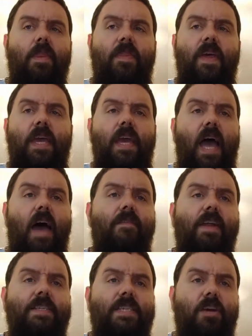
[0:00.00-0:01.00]
The
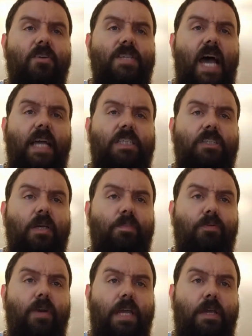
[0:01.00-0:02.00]
evidence here is actually
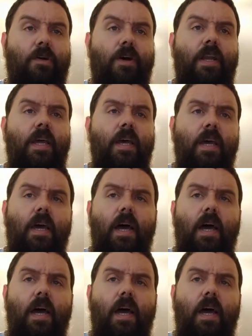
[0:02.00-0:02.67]
pretty good.